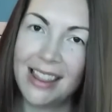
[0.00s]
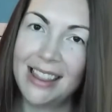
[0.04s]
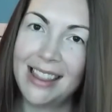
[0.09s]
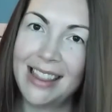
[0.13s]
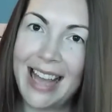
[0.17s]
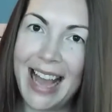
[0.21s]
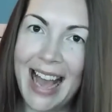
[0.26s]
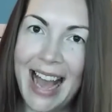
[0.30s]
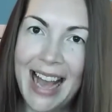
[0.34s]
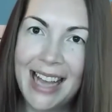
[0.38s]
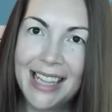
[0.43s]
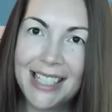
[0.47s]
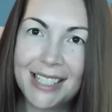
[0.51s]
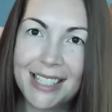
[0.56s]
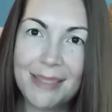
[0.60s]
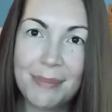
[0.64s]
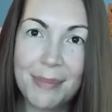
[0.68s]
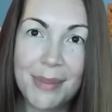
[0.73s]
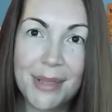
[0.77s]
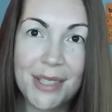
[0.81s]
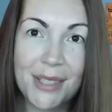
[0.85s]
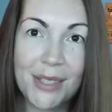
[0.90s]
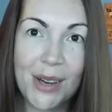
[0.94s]
last,
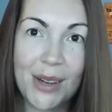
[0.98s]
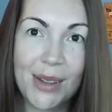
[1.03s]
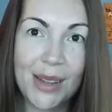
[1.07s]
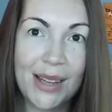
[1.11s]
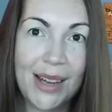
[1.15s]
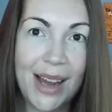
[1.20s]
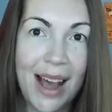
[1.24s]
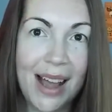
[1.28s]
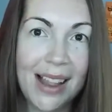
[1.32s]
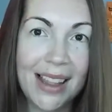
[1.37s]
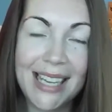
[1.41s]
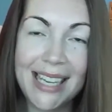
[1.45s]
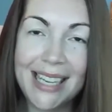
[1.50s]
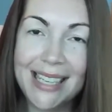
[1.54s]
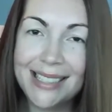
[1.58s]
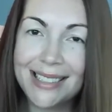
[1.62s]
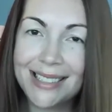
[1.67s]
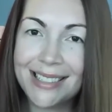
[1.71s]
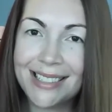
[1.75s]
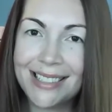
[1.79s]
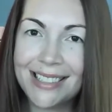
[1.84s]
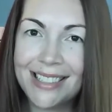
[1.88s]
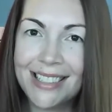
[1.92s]
but certainly not
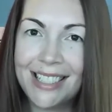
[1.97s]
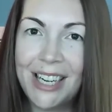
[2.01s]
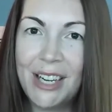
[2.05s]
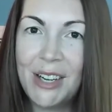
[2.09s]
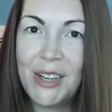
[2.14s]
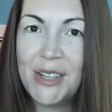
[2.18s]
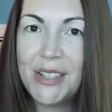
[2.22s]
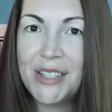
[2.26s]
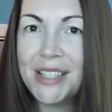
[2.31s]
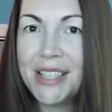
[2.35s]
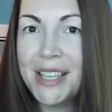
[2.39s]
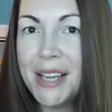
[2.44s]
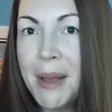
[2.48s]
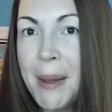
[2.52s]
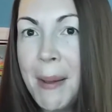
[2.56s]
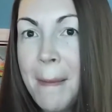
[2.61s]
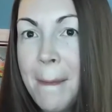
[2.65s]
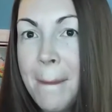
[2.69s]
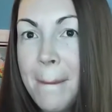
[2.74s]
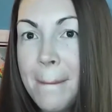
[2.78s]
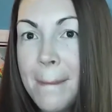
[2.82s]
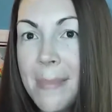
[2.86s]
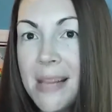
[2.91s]
least, here's the
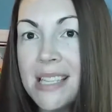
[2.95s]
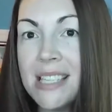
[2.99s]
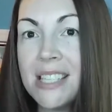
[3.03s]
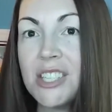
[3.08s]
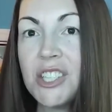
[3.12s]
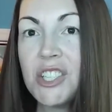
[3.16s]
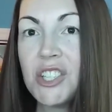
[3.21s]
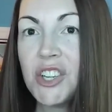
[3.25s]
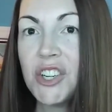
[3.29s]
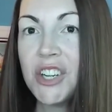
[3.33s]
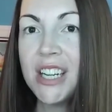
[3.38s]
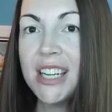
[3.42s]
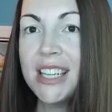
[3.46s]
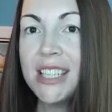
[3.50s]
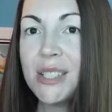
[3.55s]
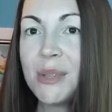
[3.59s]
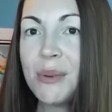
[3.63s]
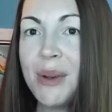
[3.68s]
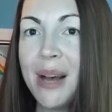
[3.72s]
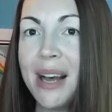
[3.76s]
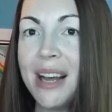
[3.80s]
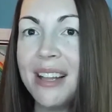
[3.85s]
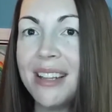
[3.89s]
Mystery
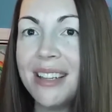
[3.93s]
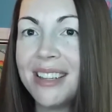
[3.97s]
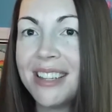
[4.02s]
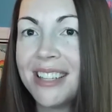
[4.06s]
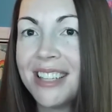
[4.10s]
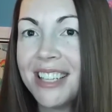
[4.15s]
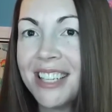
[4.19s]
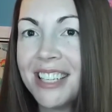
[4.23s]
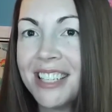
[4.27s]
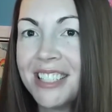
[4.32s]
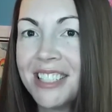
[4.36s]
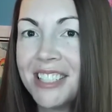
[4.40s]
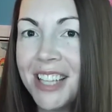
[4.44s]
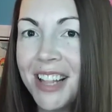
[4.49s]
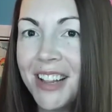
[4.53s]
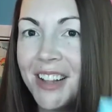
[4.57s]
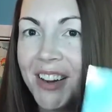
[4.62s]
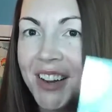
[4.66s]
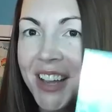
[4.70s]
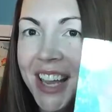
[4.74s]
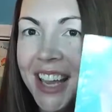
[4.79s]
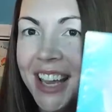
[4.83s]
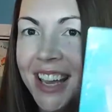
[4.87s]
12th
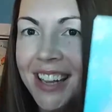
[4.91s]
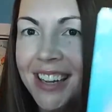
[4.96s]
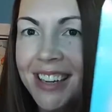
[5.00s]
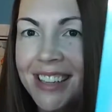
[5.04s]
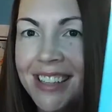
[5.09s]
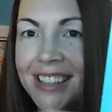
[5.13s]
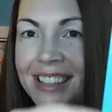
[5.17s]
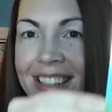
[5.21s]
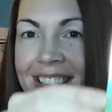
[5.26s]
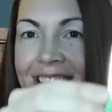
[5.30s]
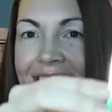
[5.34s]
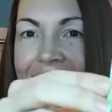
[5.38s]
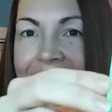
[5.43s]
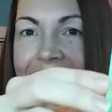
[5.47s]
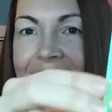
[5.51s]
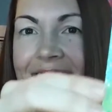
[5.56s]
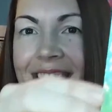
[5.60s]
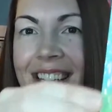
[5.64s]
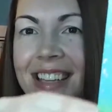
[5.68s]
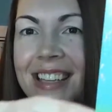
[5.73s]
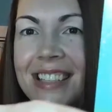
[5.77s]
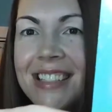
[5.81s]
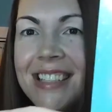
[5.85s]
Solar Kid.
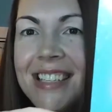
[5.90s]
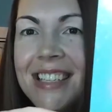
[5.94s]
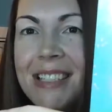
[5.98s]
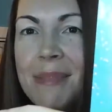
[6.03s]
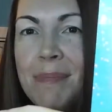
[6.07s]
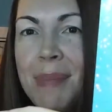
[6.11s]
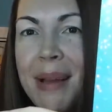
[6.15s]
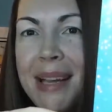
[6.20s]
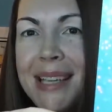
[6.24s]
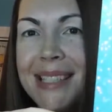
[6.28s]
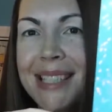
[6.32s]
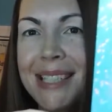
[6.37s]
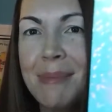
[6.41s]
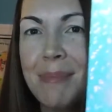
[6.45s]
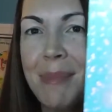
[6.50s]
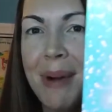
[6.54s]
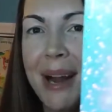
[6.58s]
This is Pixie